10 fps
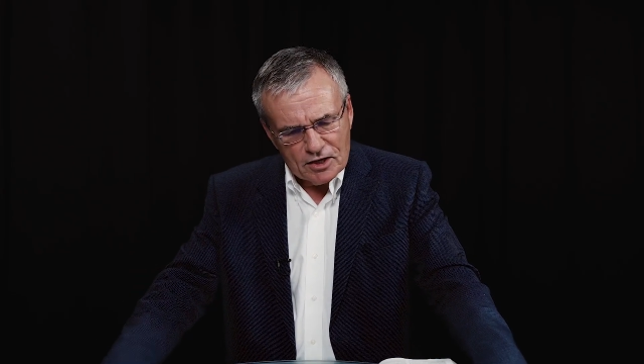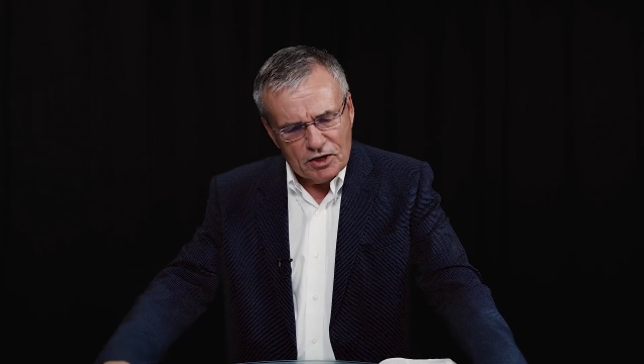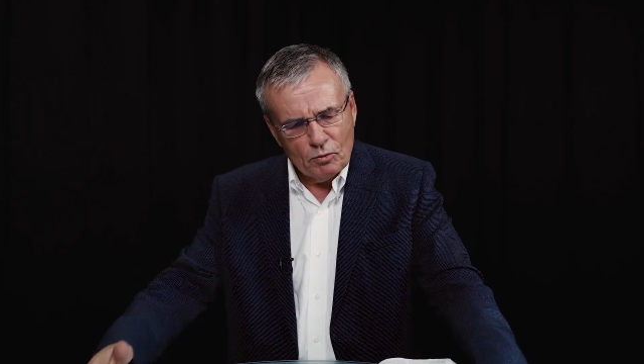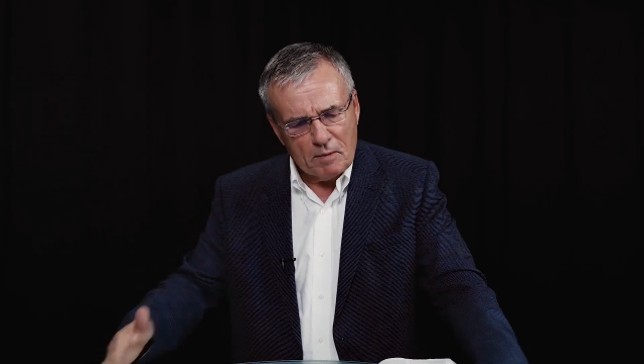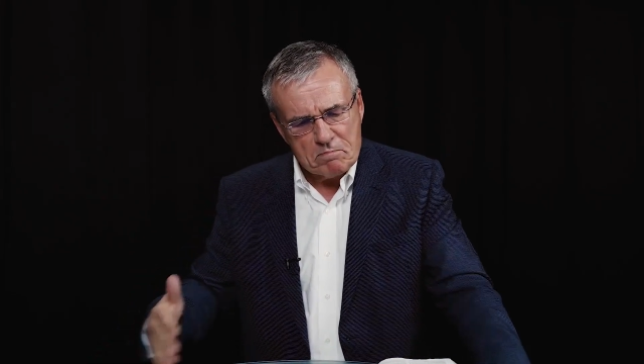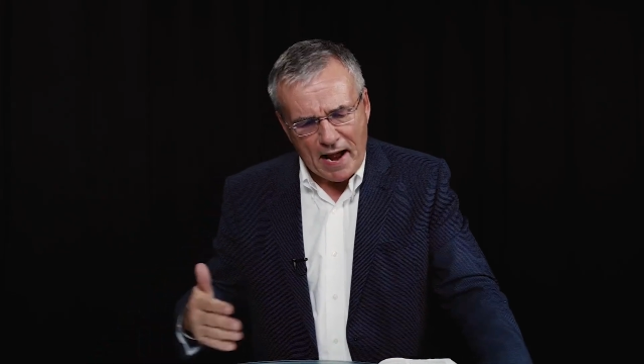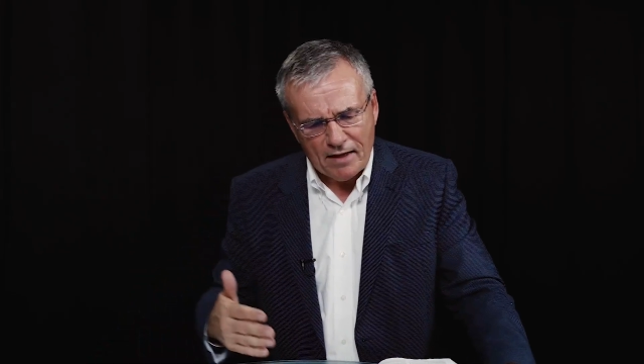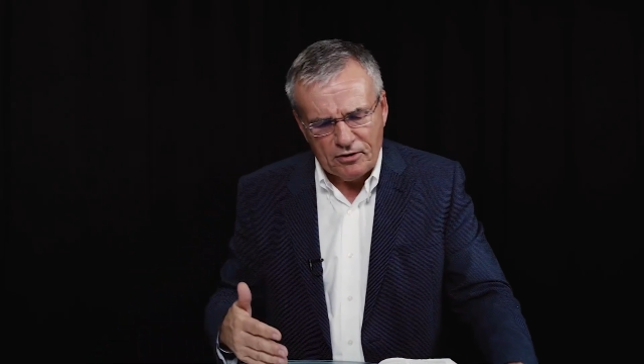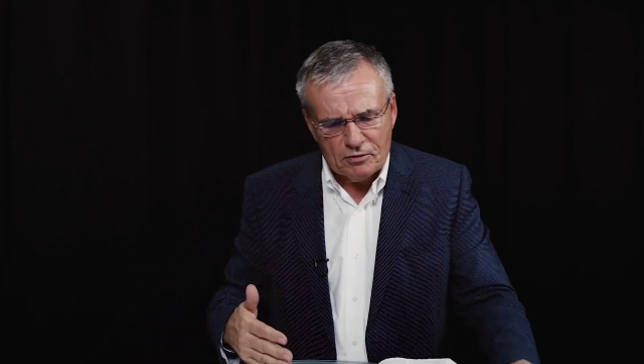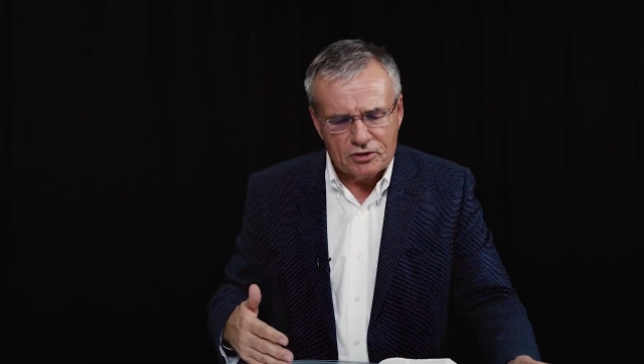See, what
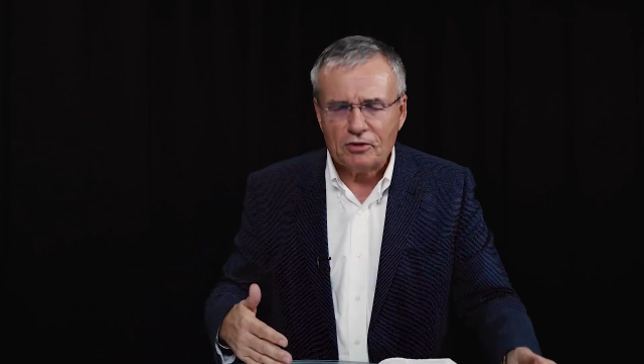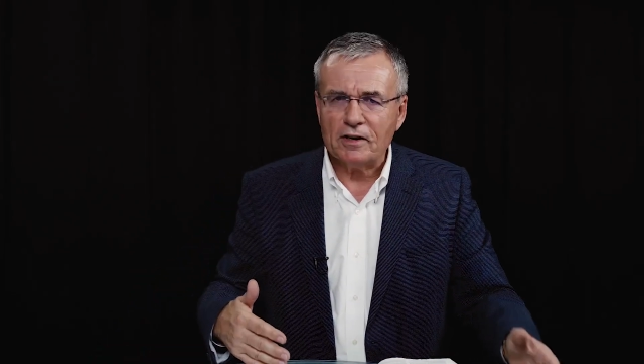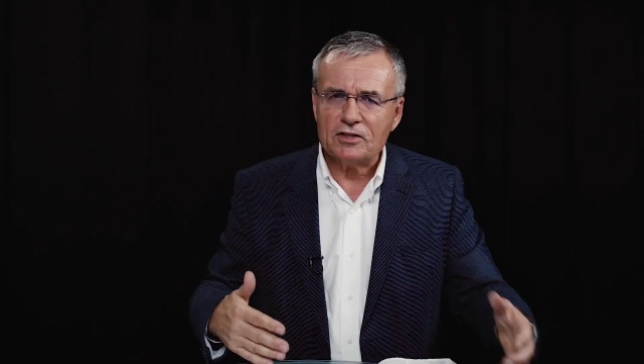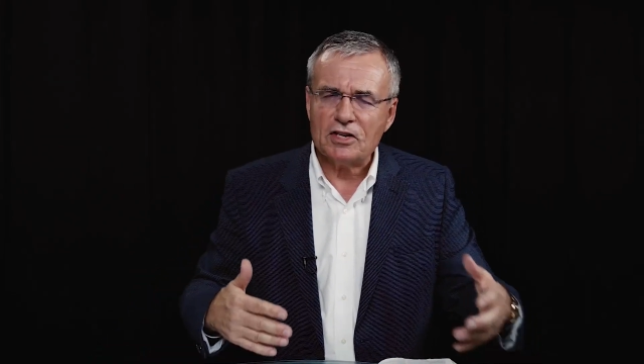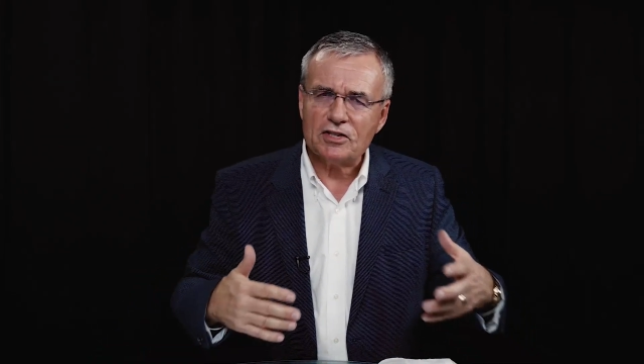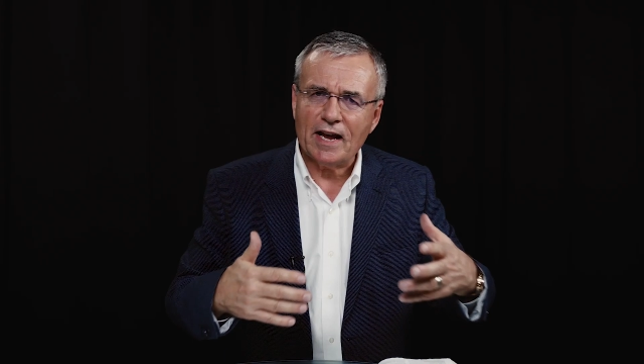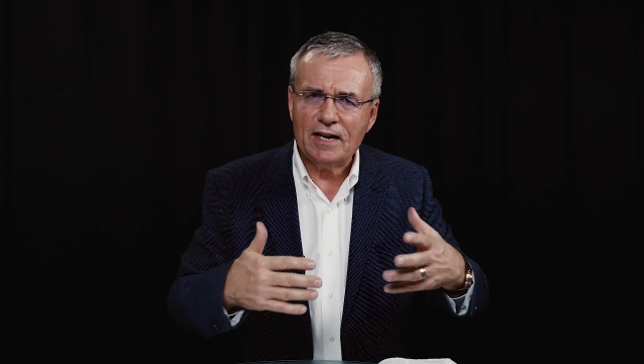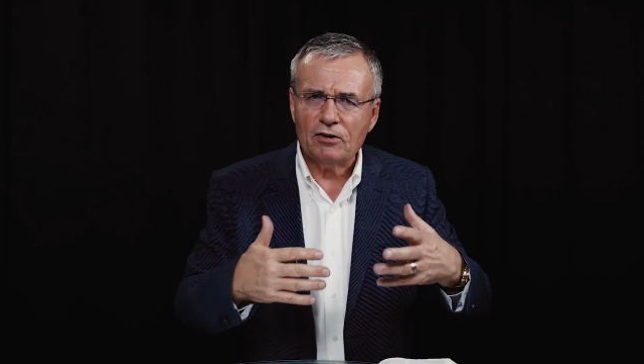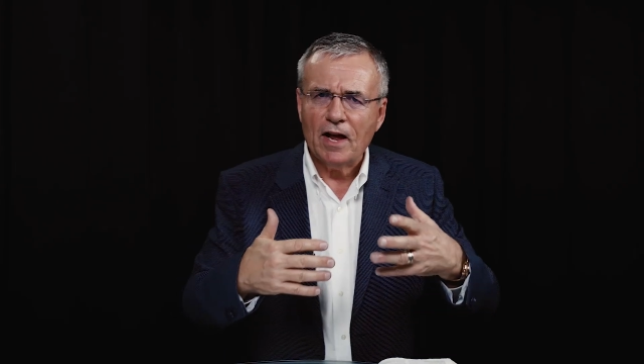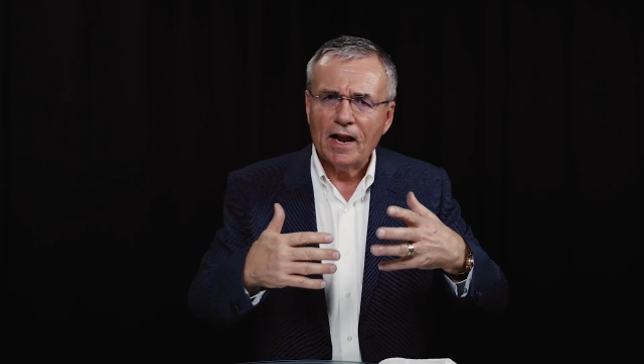Matthew is doing is he's
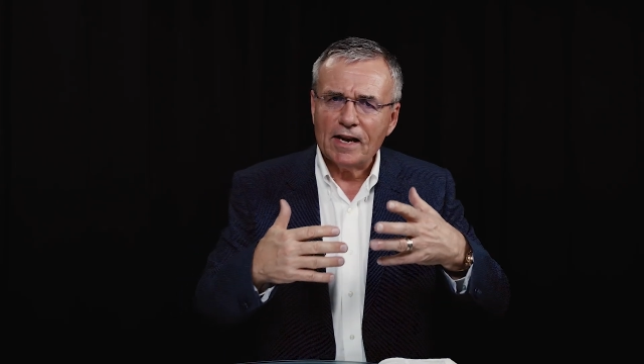saying, here,